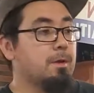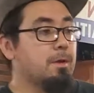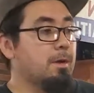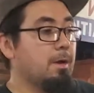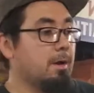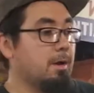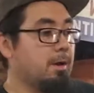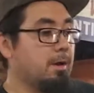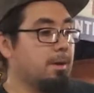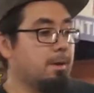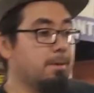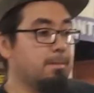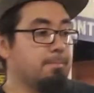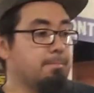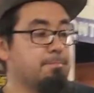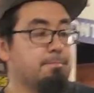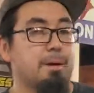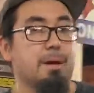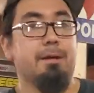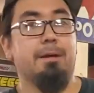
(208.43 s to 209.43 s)

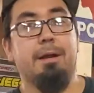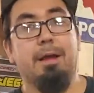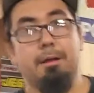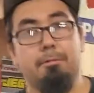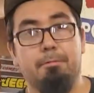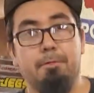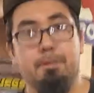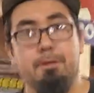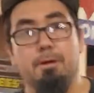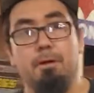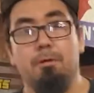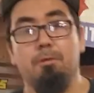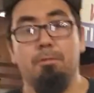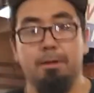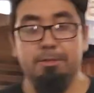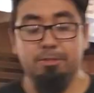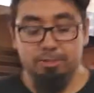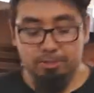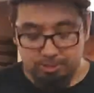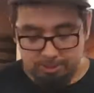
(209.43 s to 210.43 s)
about an hour ago
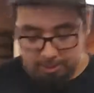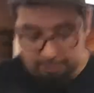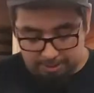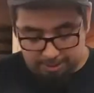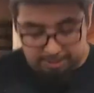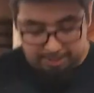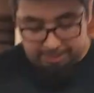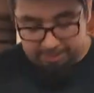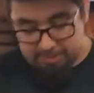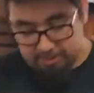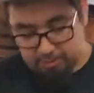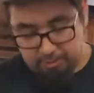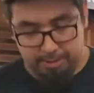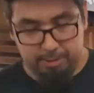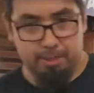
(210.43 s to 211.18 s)
and just started on this so I